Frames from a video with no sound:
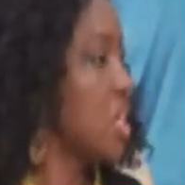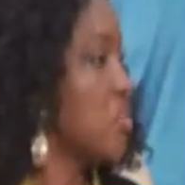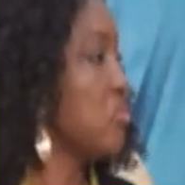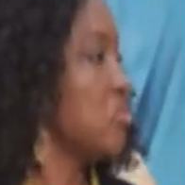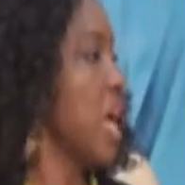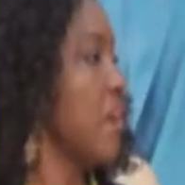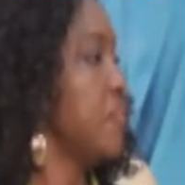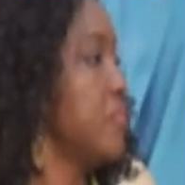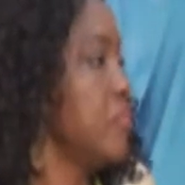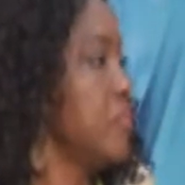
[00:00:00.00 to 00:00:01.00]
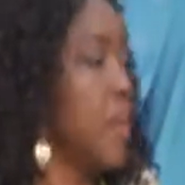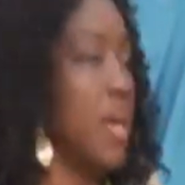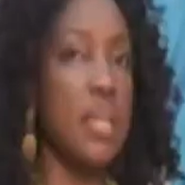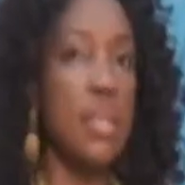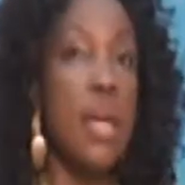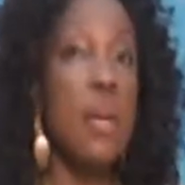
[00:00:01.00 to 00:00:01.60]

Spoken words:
it wouldn't have minded.